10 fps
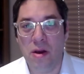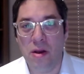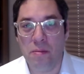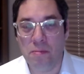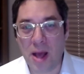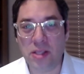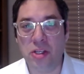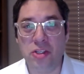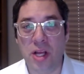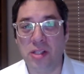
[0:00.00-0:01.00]
message
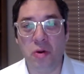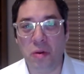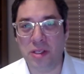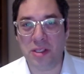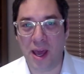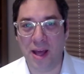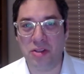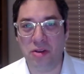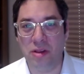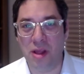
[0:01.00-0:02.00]
that school is
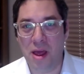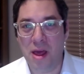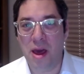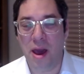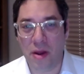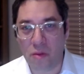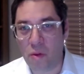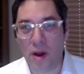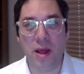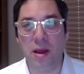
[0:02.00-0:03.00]
canceled, and then
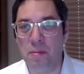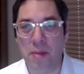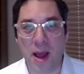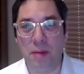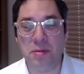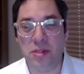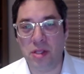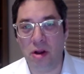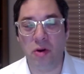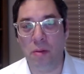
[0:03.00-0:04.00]
running back
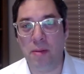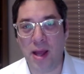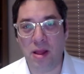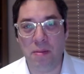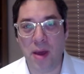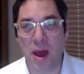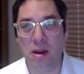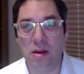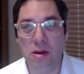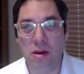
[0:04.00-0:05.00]
upstairs or going back to
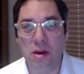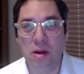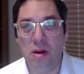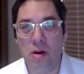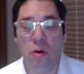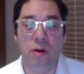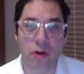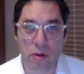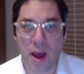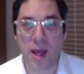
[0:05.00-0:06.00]
bed, or if you're
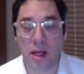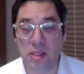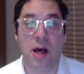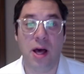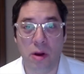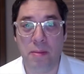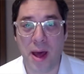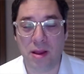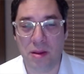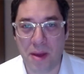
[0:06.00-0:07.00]
my kids, not going
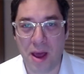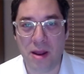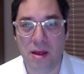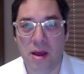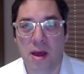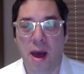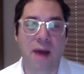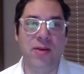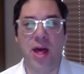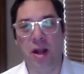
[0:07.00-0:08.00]
back to bed,
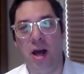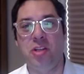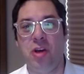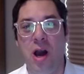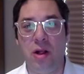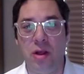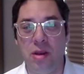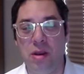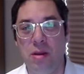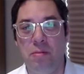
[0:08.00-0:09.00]
having that hot
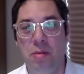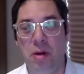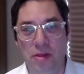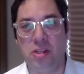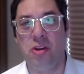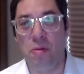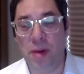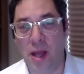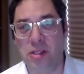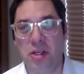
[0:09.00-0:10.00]
chocolate, putting on the snow
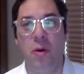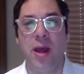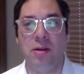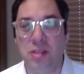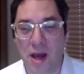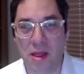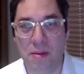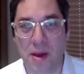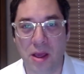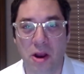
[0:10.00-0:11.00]
pants, going outside in the
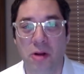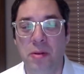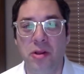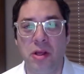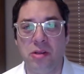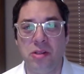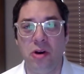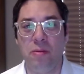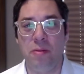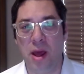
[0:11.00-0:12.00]
backyard, building a
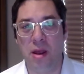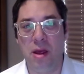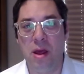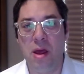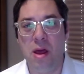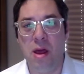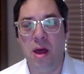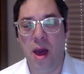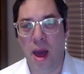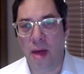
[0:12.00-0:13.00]
snowman.
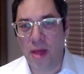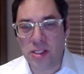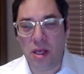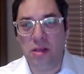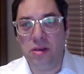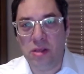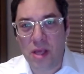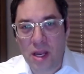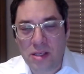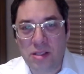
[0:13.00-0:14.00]
And that's
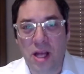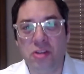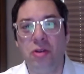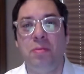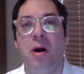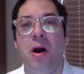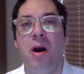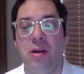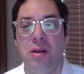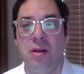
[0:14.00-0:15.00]
an essential part